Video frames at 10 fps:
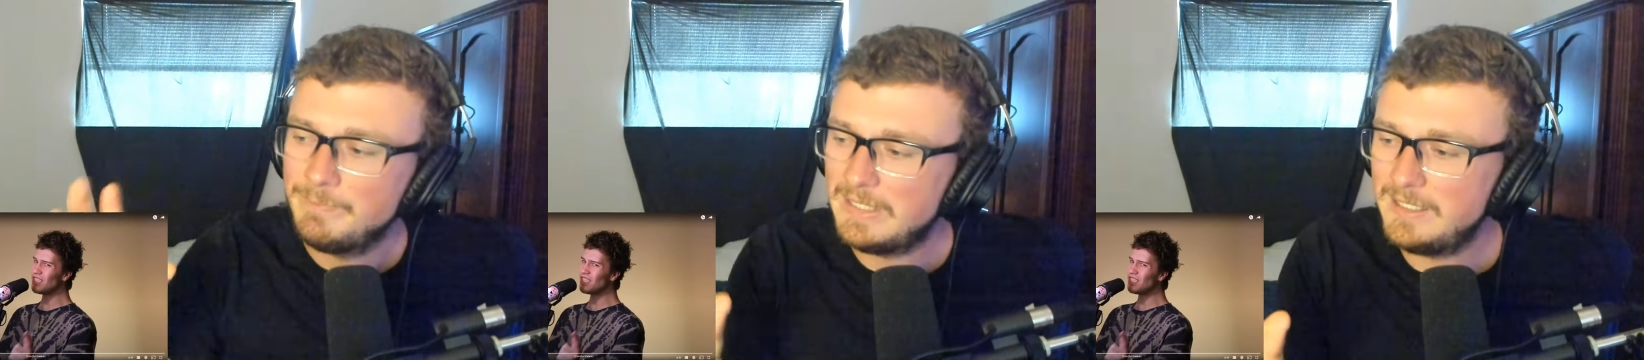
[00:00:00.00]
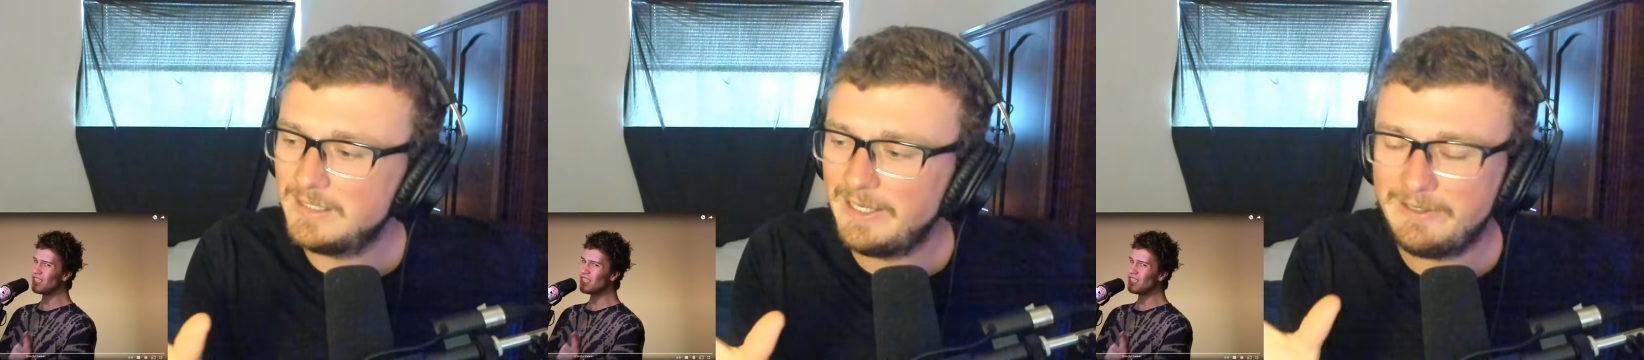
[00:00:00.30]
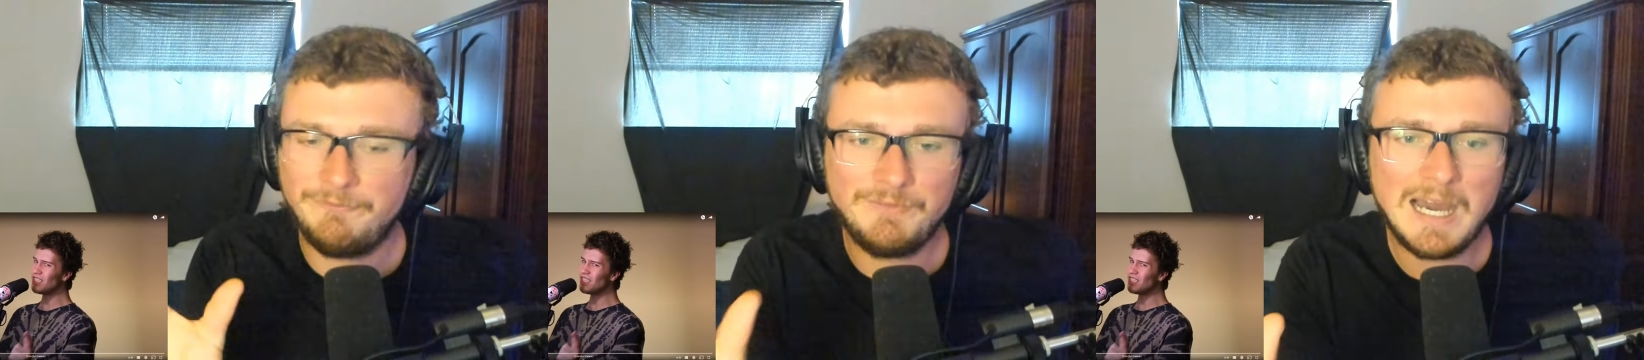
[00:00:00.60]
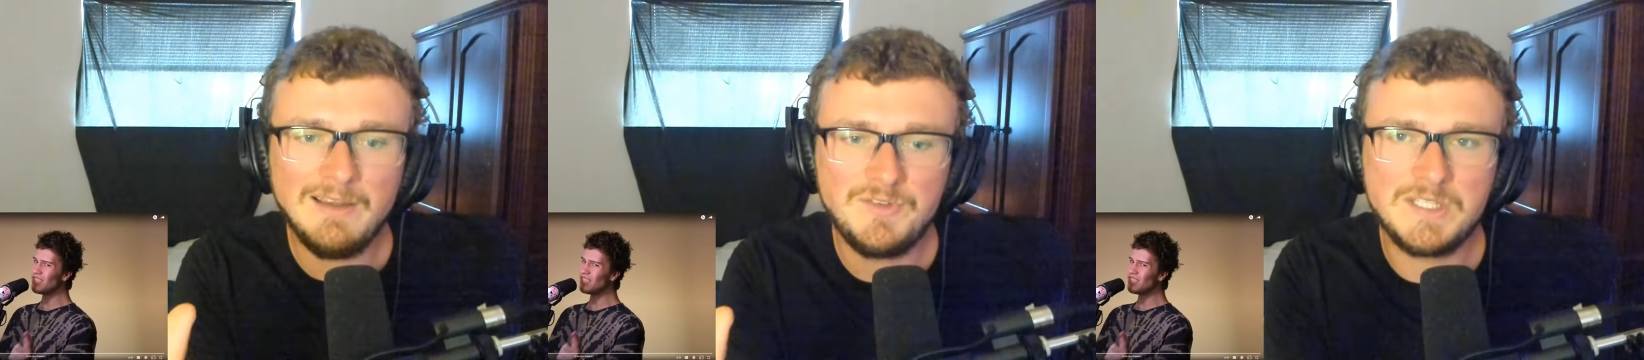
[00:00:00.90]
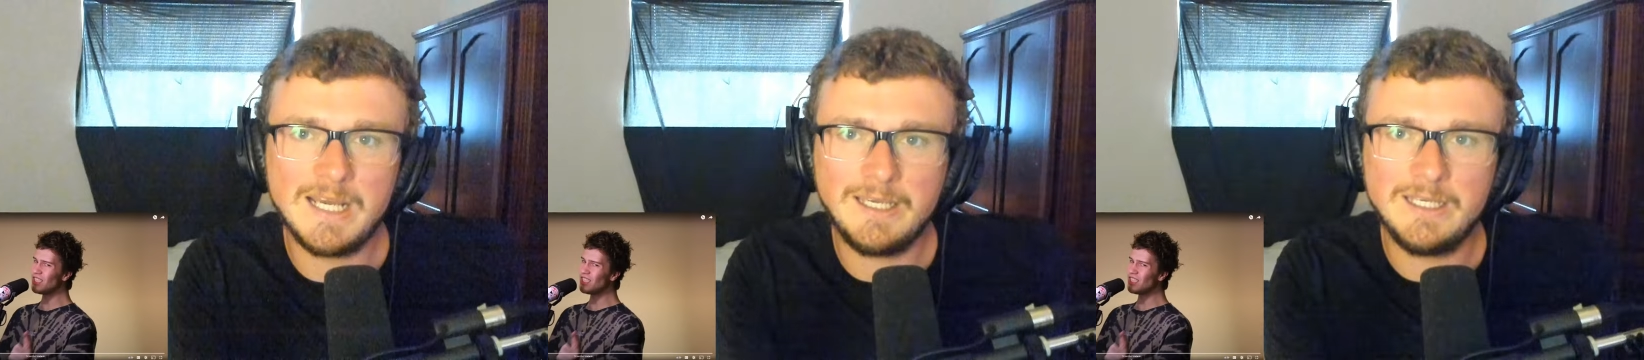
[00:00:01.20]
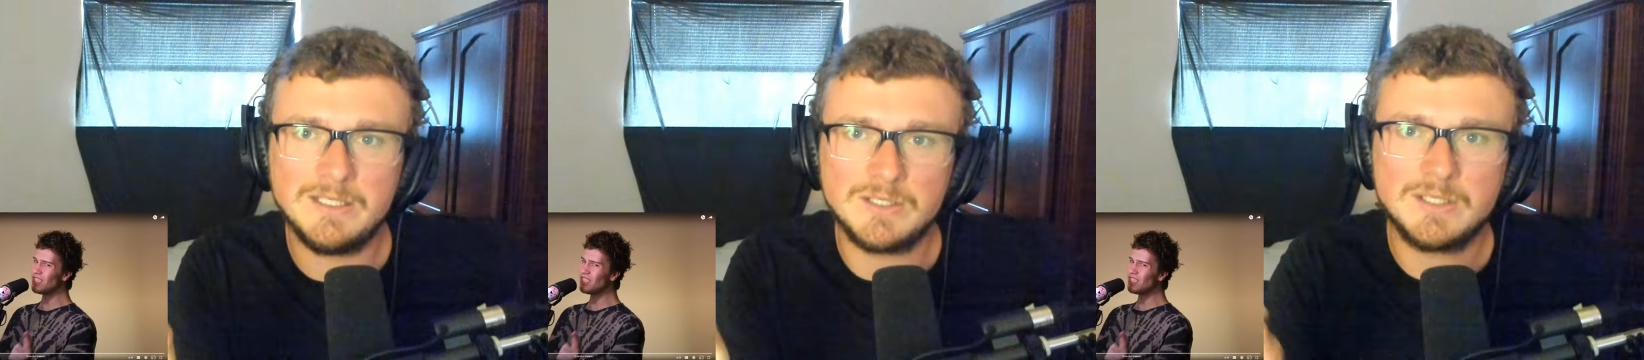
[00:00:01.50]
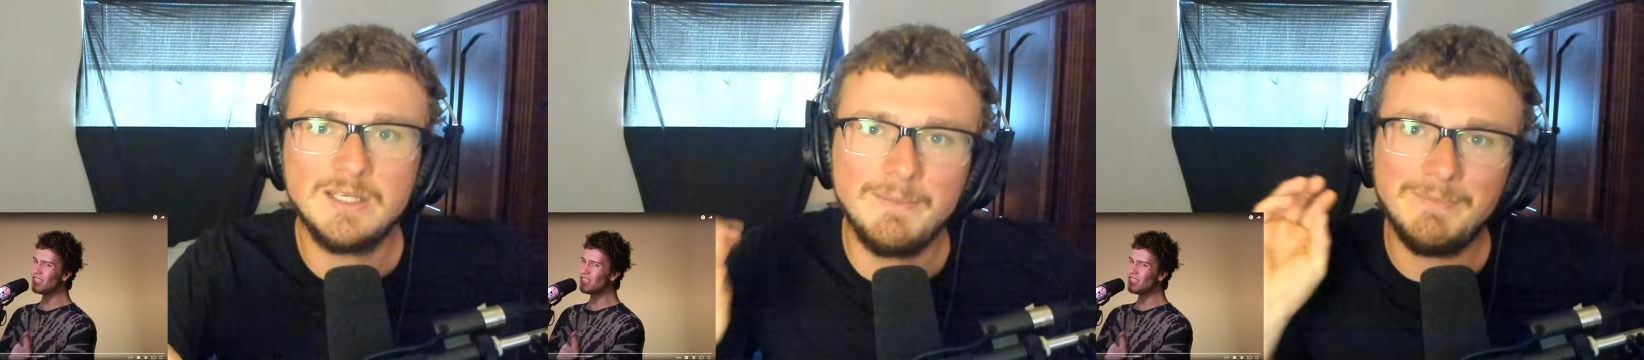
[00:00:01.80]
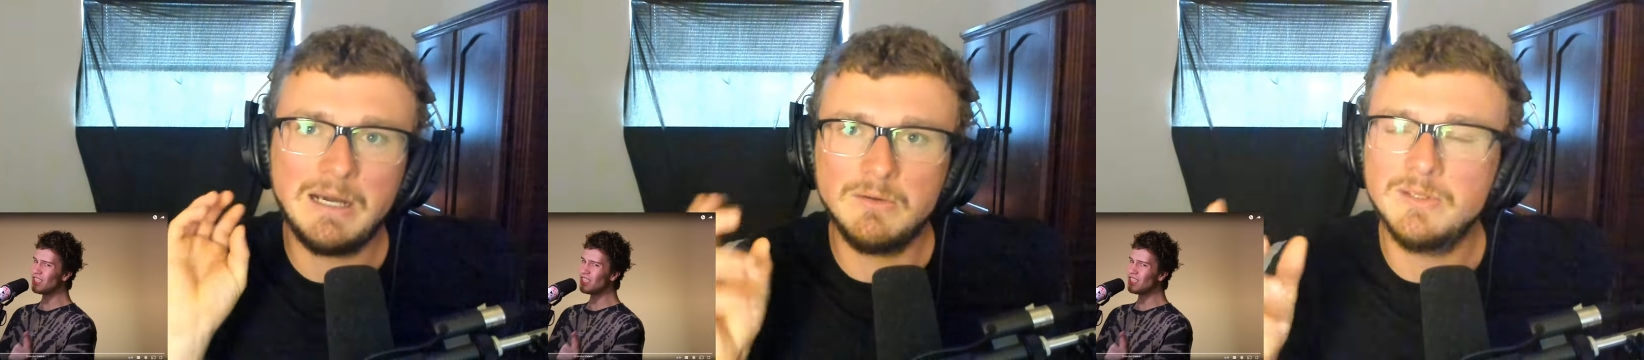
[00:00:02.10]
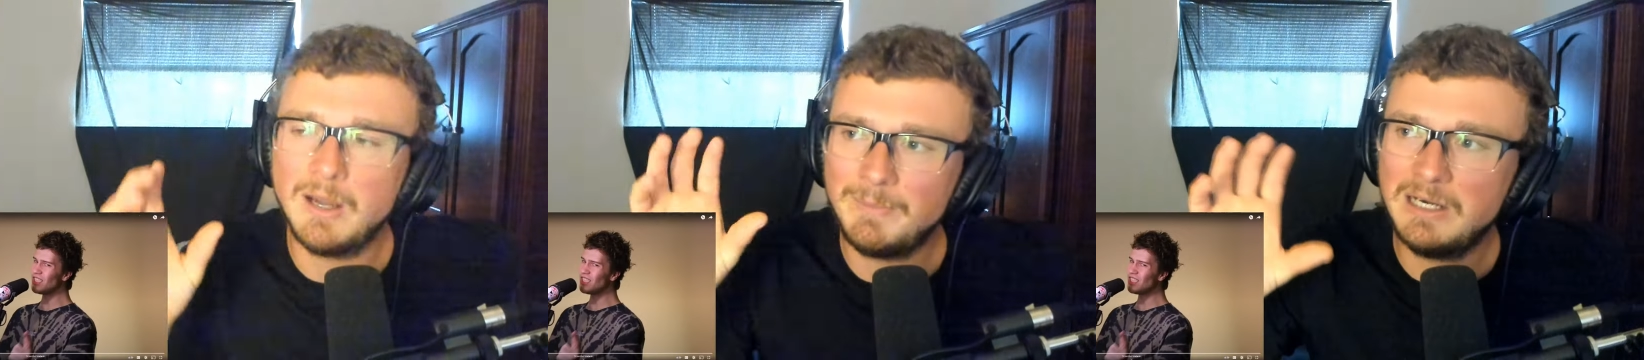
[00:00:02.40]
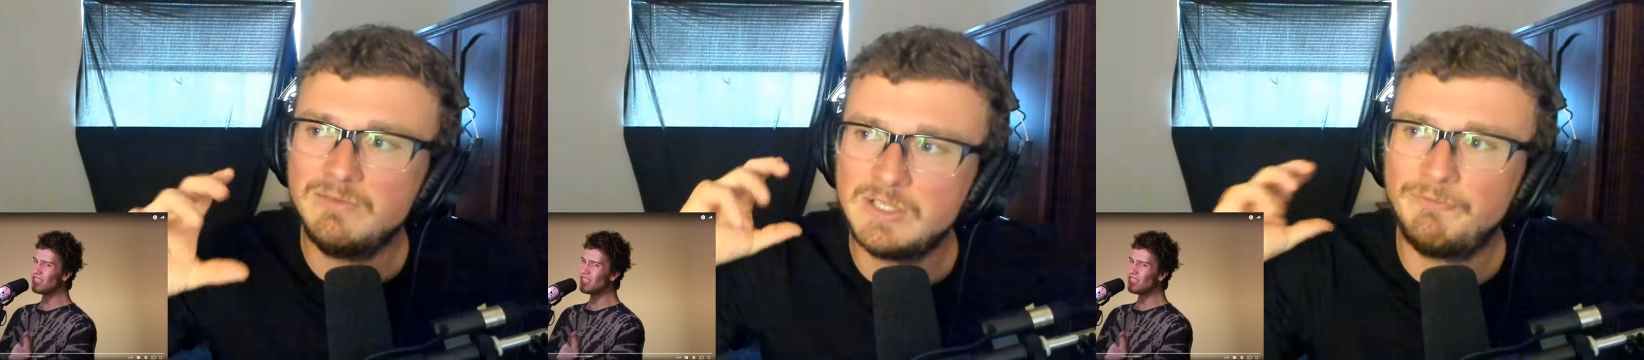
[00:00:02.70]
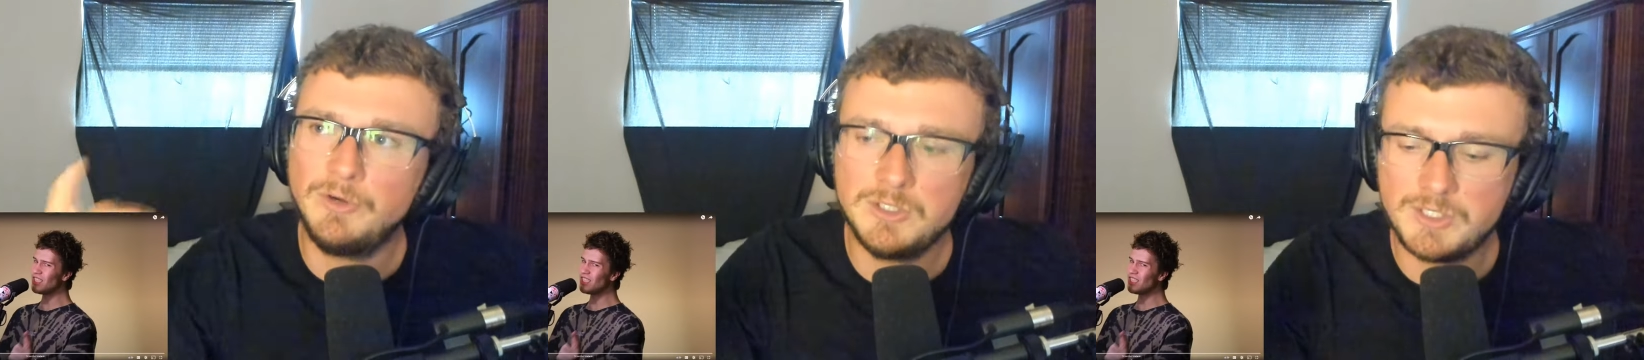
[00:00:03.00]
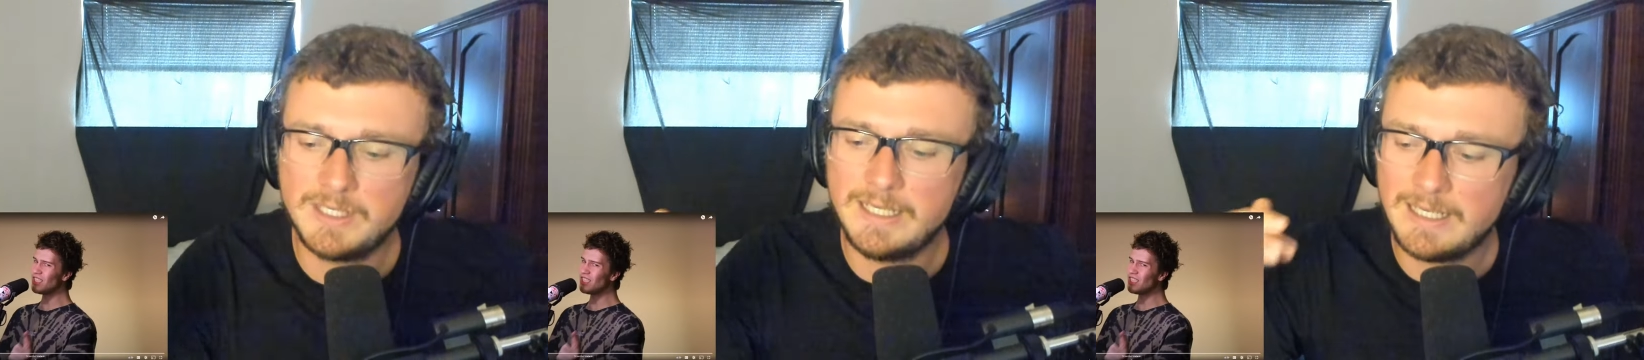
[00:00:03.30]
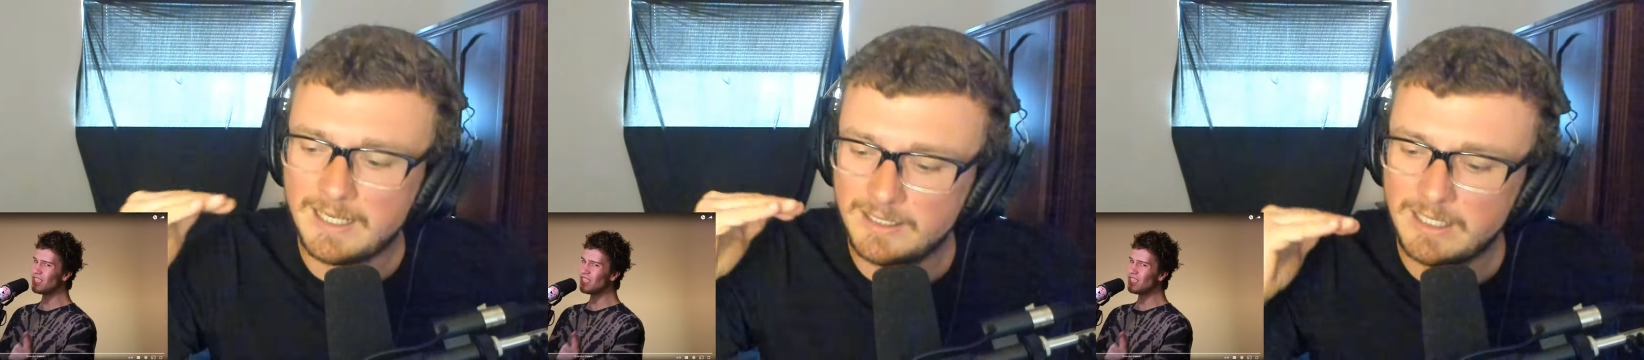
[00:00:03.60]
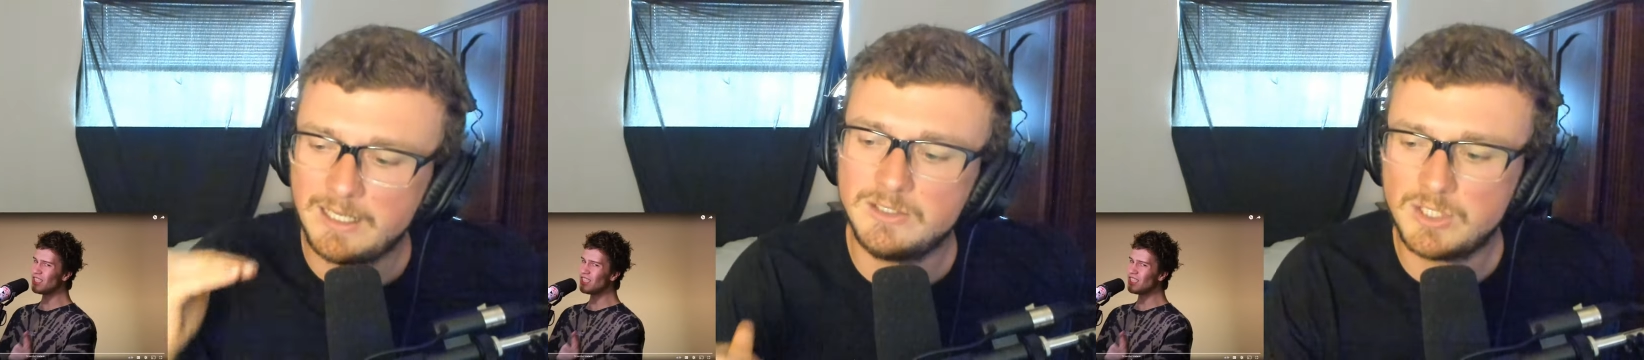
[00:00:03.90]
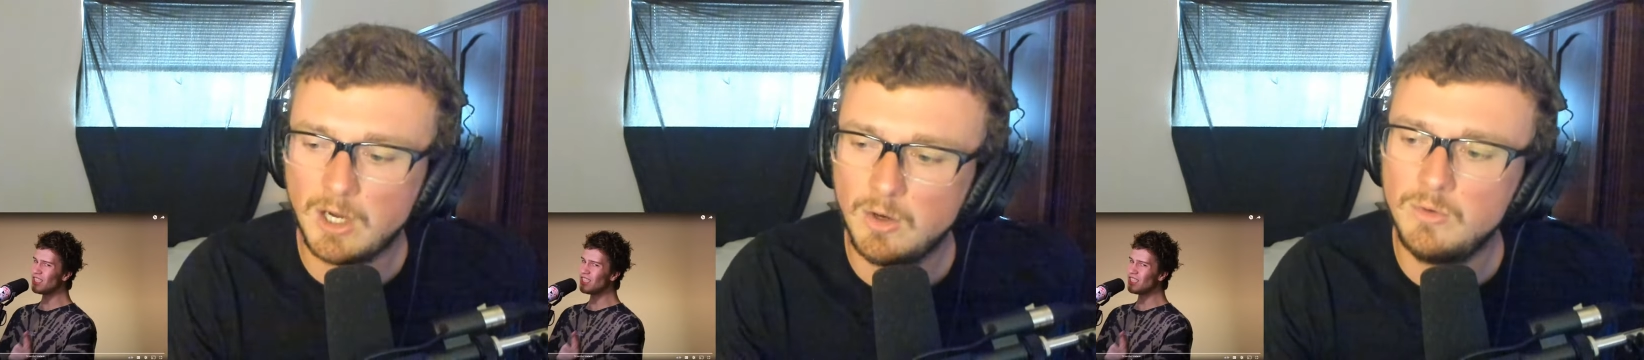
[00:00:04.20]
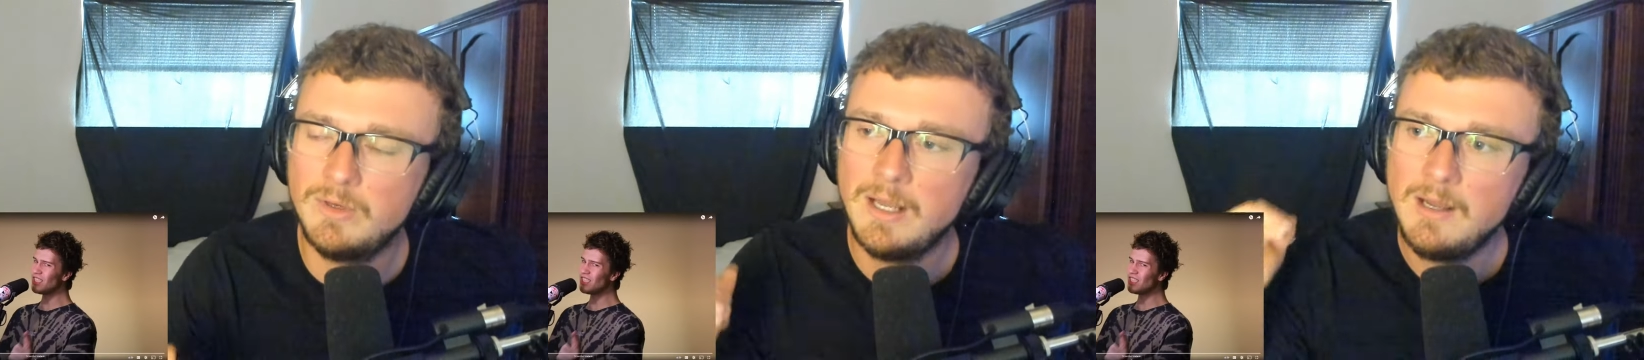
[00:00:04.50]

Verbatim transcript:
Speaker 1: in like five seconds the amount the amount of diversity in in tone